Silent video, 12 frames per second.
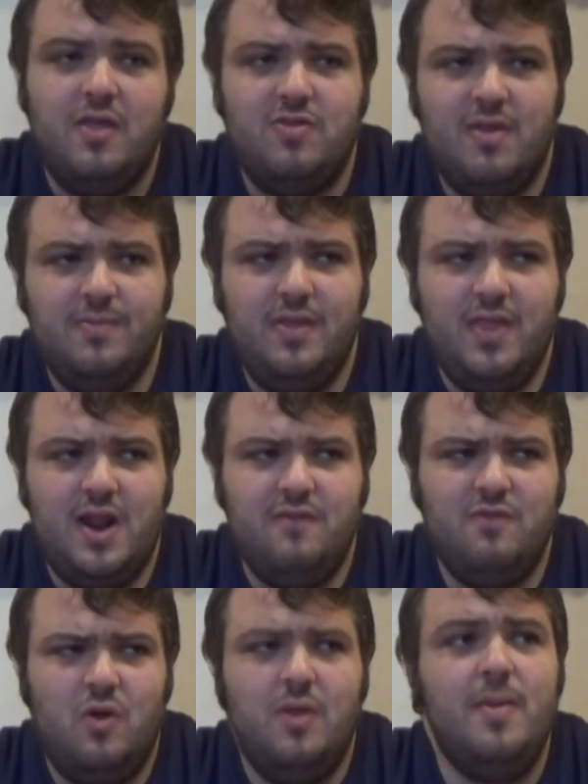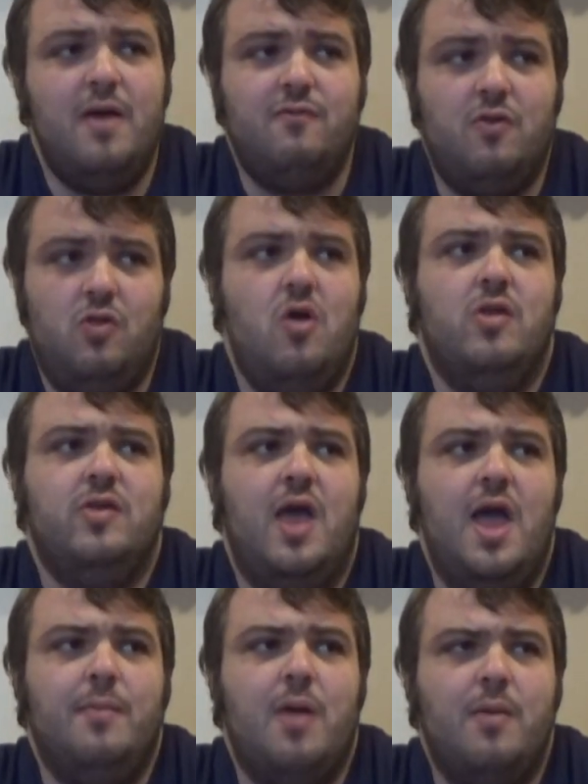It's something that I've known about for a long
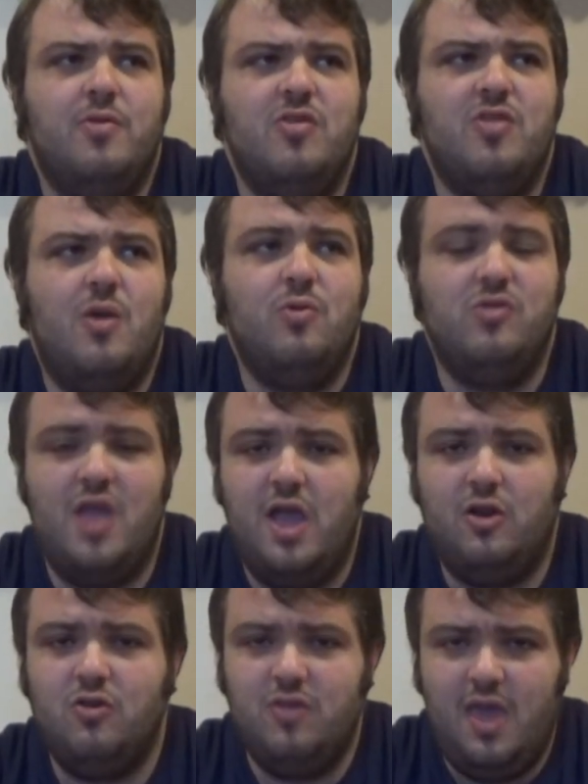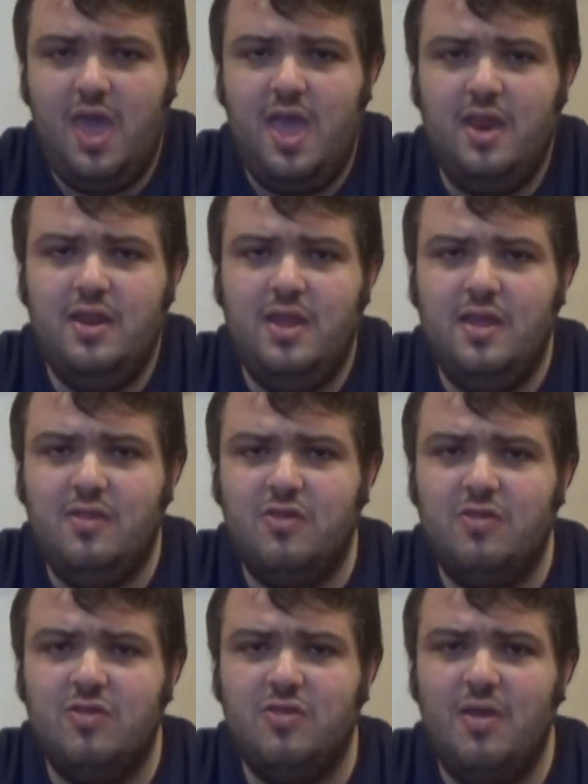time, probably since I was 9 or 10.
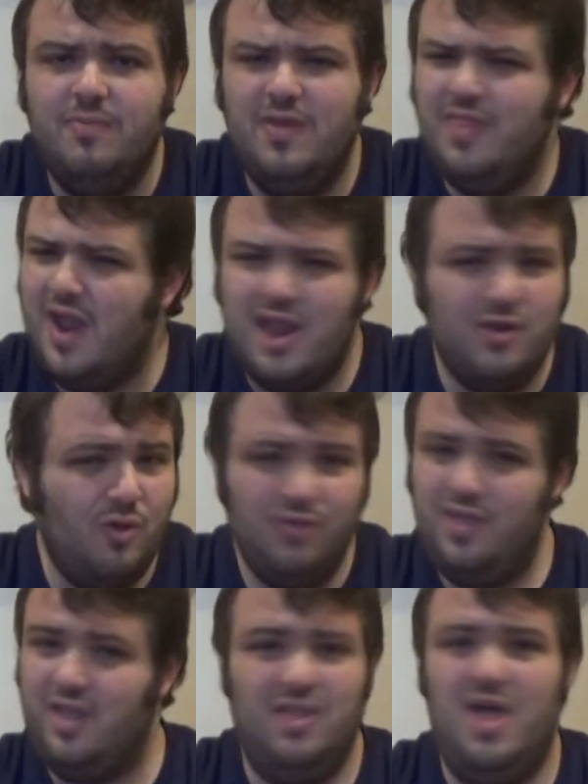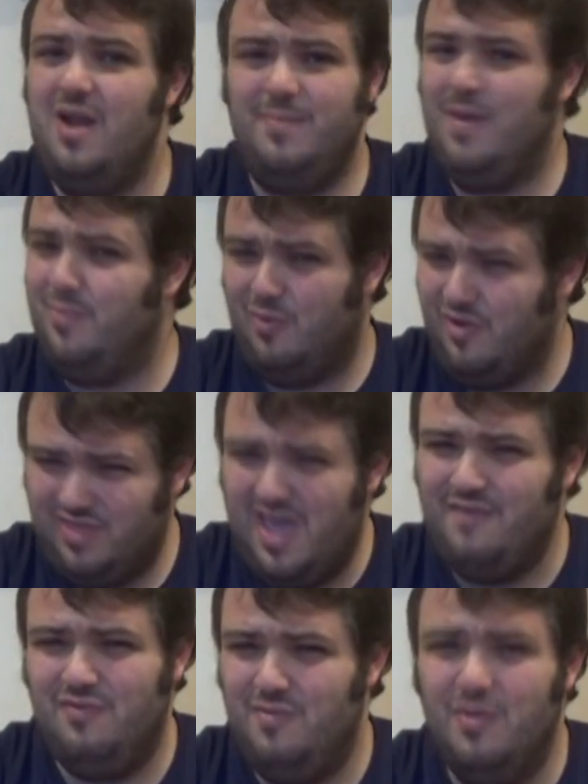It's something that I don't think a lot of people are
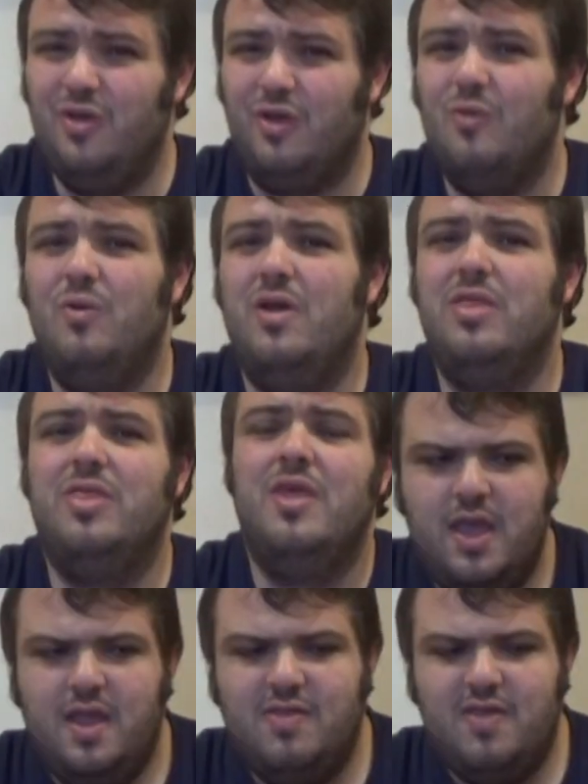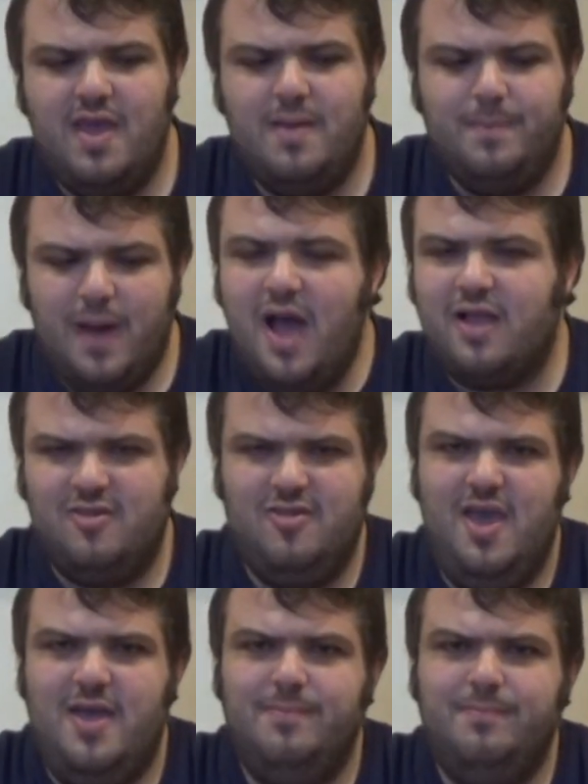that familiar with. It's a box
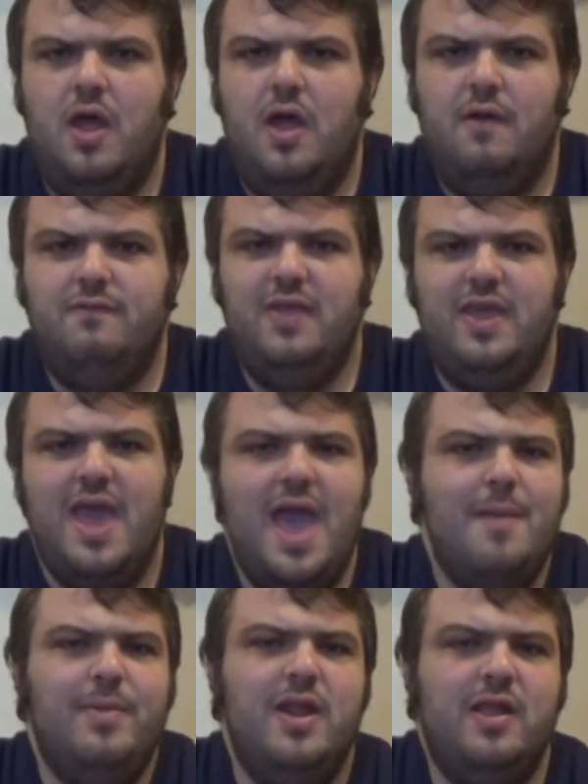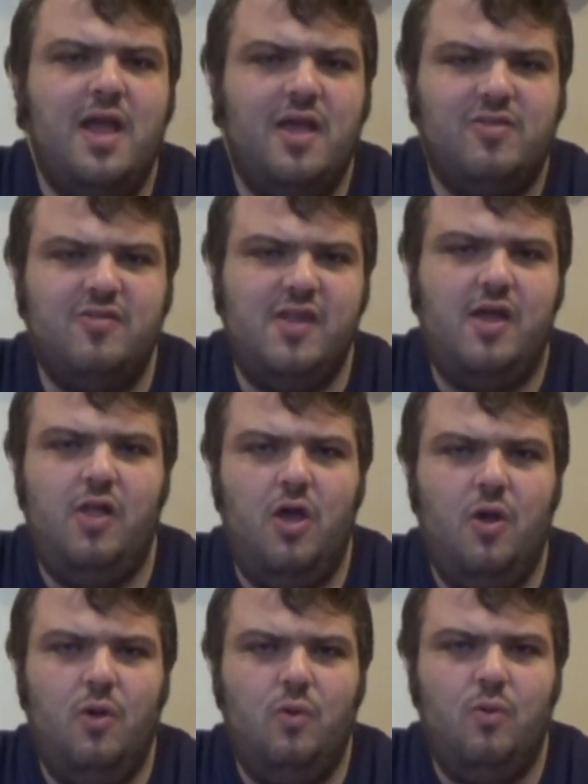set of the Abbott
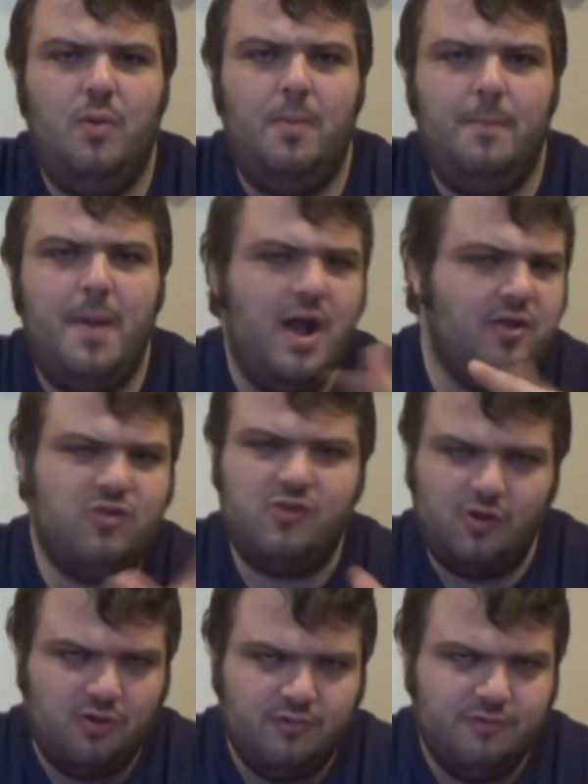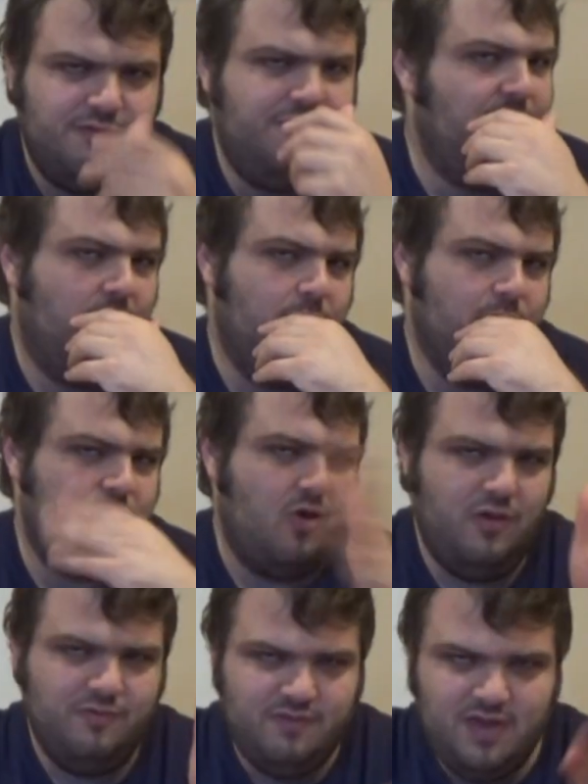Costello Monster films
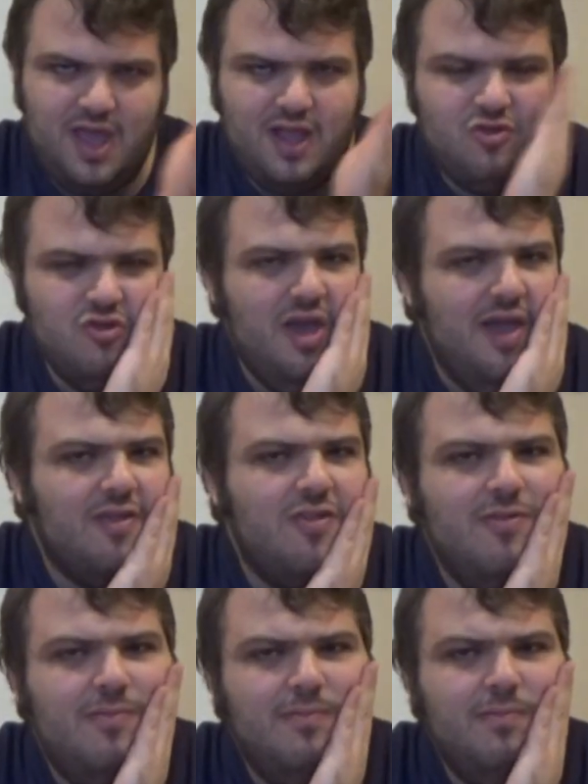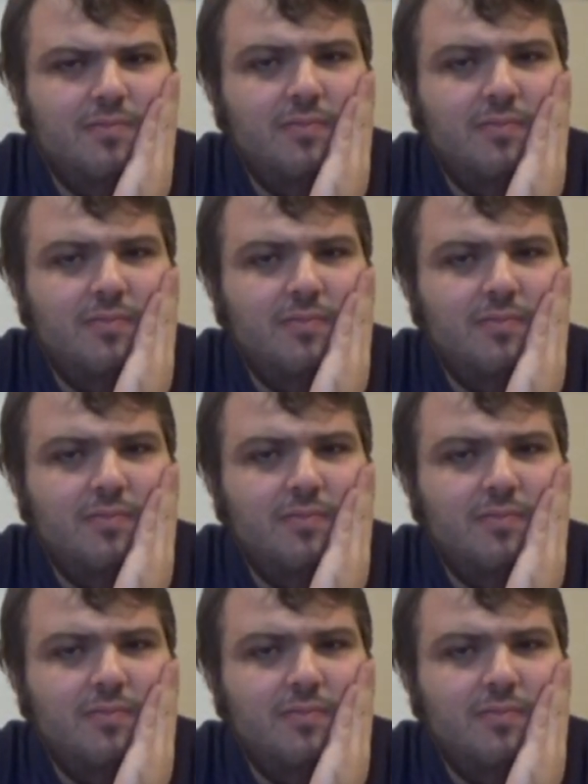on VHS.